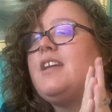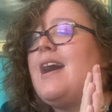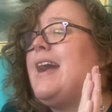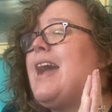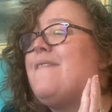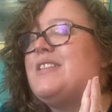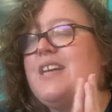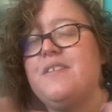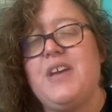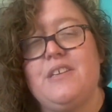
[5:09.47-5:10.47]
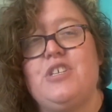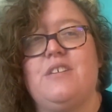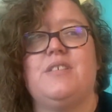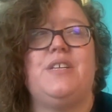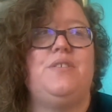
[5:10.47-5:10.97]
I have a ton of other
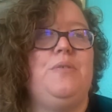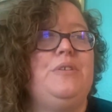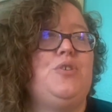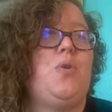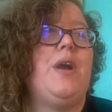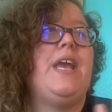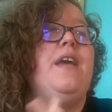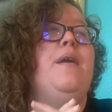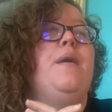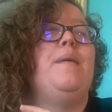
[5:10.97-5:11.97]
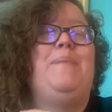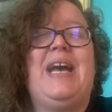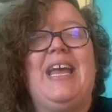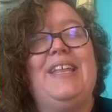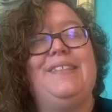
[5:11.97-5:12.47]
channels I do enjoy,
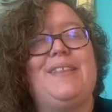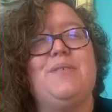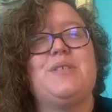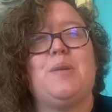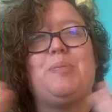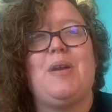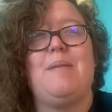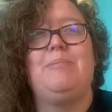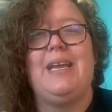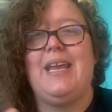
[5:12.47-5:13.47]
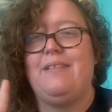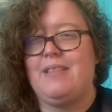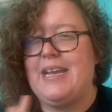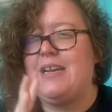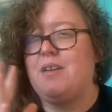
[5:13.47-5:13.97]
but those are probably
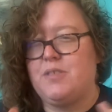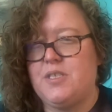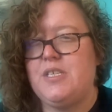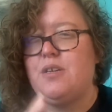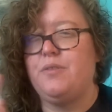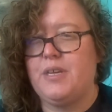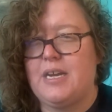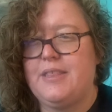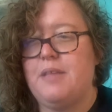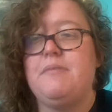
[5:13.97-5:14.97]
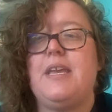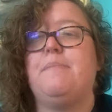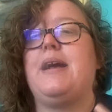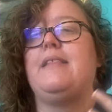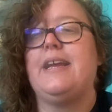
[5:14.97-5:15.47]
like still the
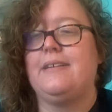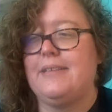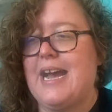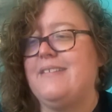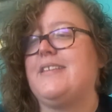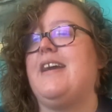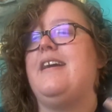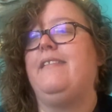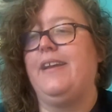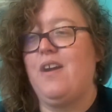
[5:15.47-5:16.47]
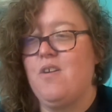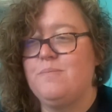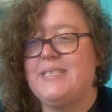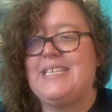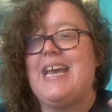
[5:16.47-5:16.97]
theme. I like Alaska, I like
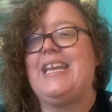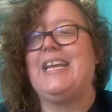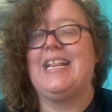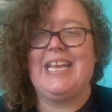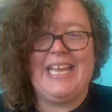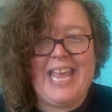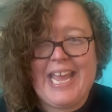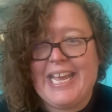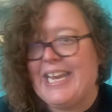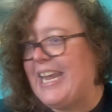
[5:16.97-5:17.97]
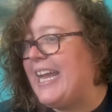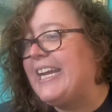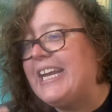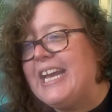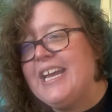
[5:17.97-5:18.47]
homesteading, I like
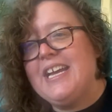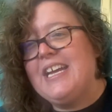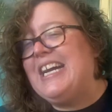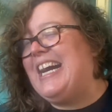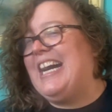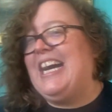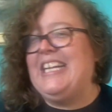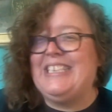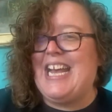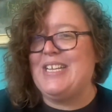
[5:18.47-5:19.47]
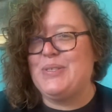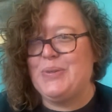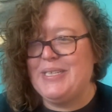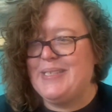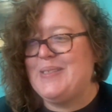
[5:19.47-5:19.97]
canning, that
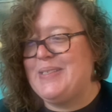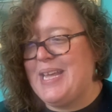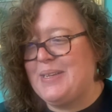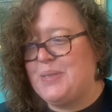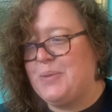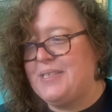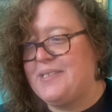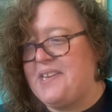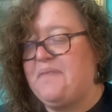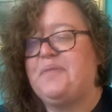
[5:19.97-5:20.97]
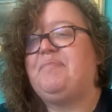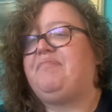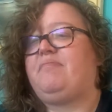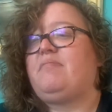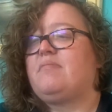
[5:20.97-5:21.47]
sort of stuff.
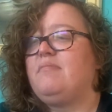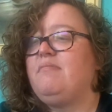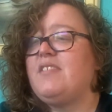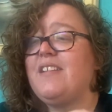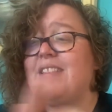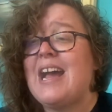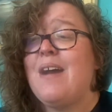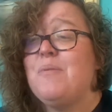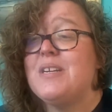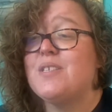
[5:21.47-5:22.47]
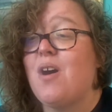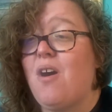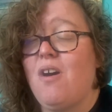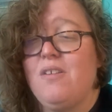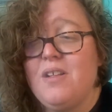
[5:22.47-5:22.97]
That was
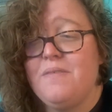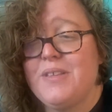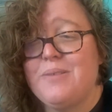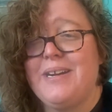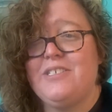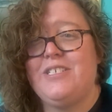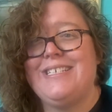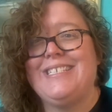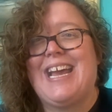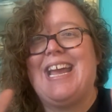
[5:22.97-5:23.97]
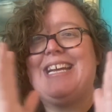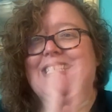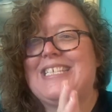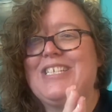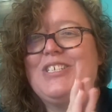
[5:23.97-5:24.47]
all of the questions. I had
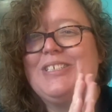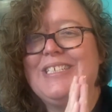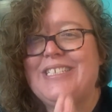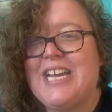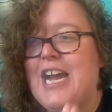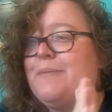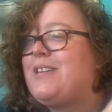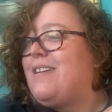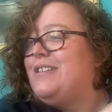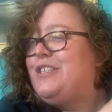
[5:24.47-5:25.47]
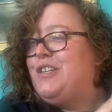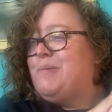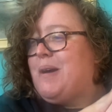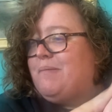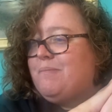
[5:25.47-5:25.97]
such a good time talking to you
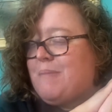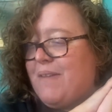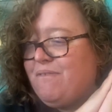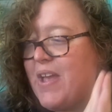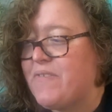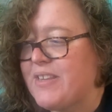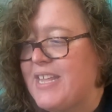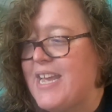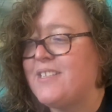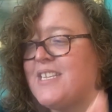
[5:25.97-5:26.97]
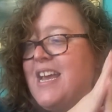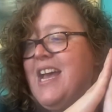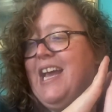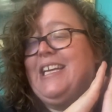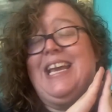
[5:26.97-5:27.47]
about my favorite things.
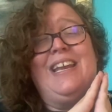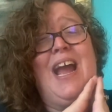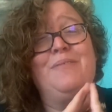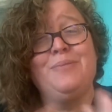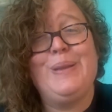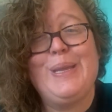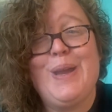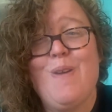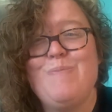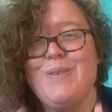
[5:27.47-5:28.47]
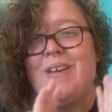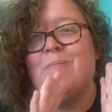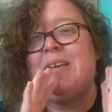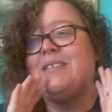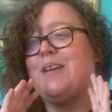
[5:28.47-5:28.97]
Again, I really hope you give
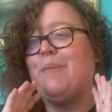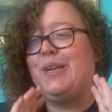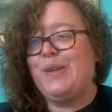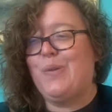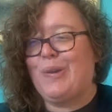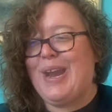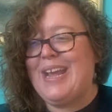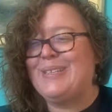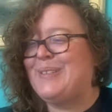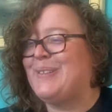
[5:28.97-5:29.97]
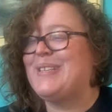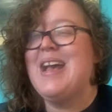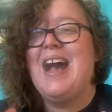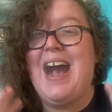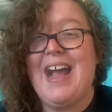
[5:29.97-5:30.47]
me some of your answers.
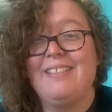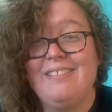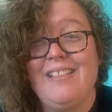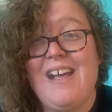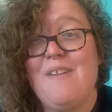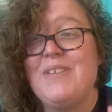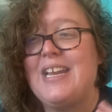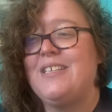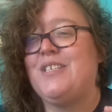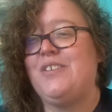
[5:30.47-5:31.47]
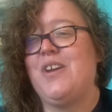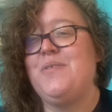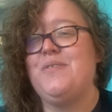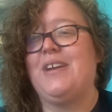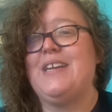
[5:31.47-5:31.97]
I love getting to know
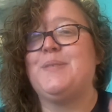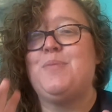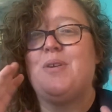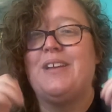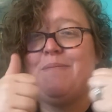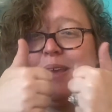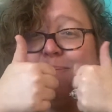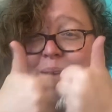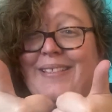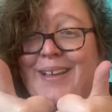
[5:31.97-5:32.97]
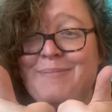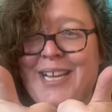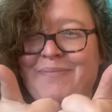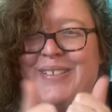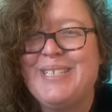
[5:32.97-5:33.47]
you guys more. Give me a big thumbs
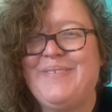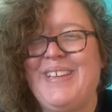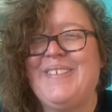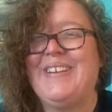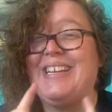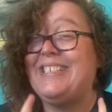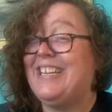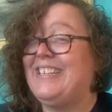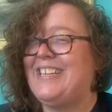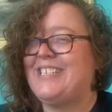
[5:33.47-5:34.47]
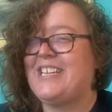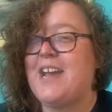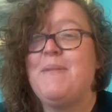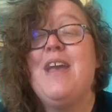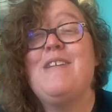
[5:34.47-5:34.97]
up for this video. And until next
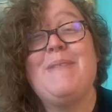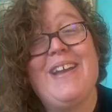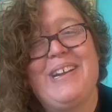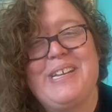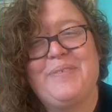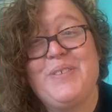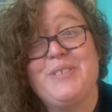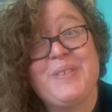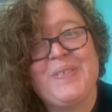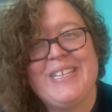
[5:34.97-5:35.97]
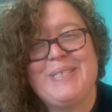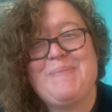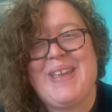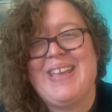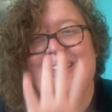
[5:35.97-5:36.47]
time, may all your future reads
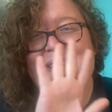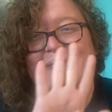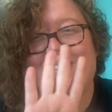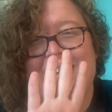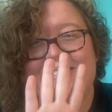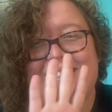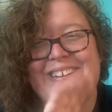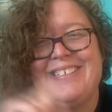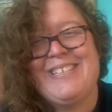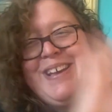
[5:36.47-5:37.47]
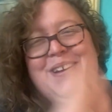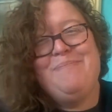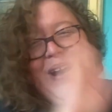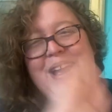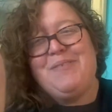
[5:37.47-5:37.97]
be 5 stars.
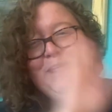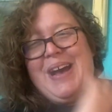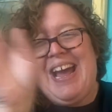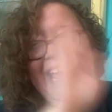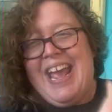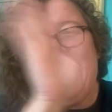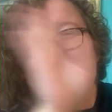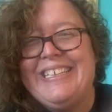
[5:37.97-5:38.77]
Bye, everybody.